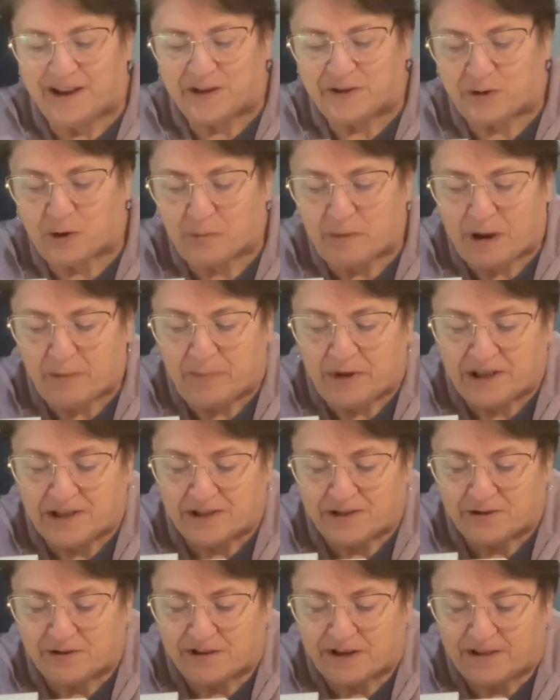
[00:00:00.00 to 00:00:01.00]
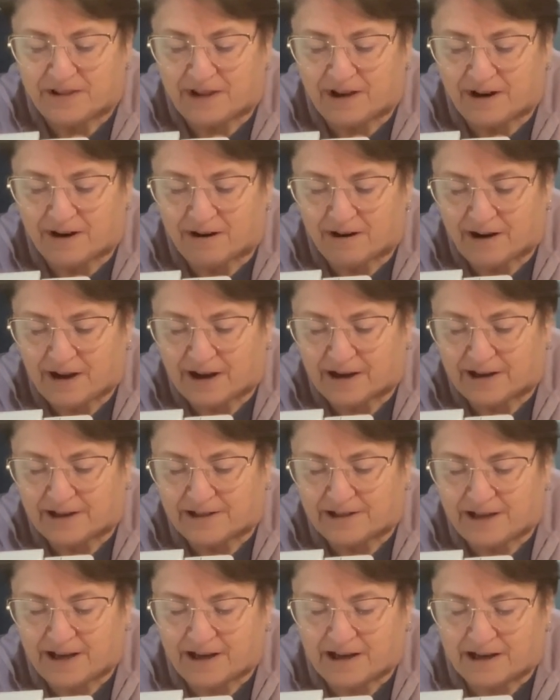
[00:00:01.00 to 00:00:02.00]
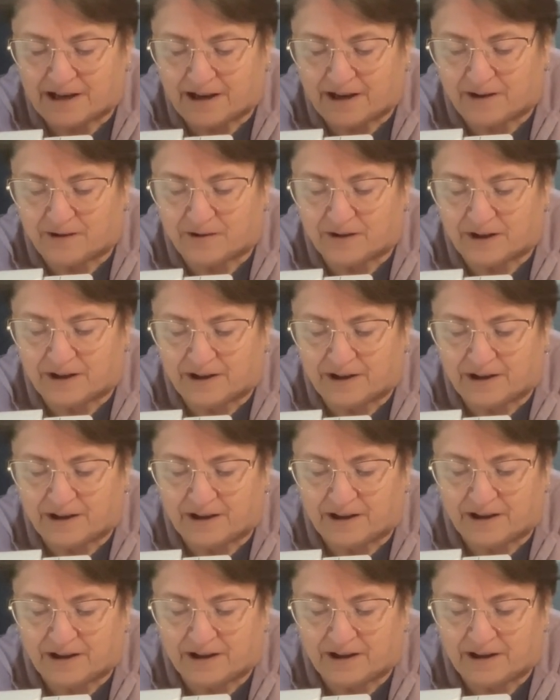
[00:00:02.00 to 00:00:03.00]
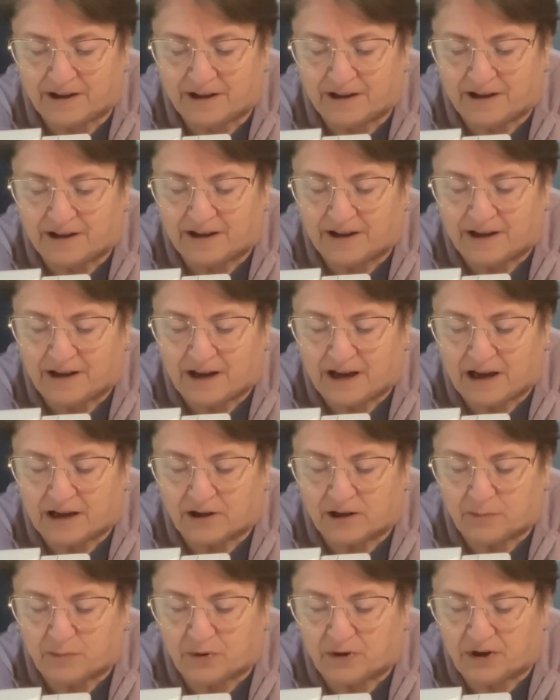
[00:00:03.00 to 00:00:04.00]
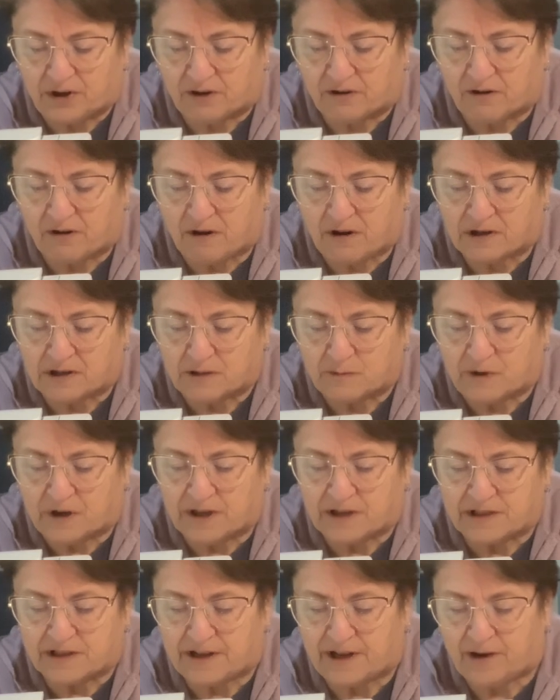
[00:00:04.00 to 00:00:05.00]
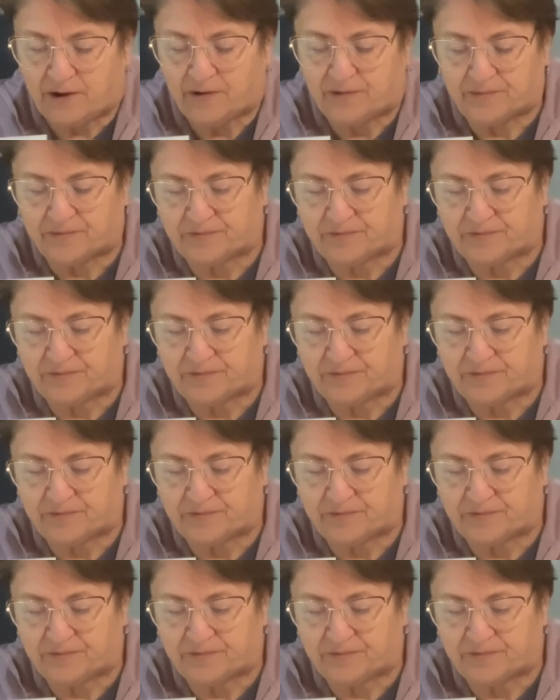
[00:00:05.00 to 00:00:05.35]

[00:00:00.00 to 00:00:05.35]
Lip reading: So my pins are in there. I can take it out. I gotta put it crosswise now.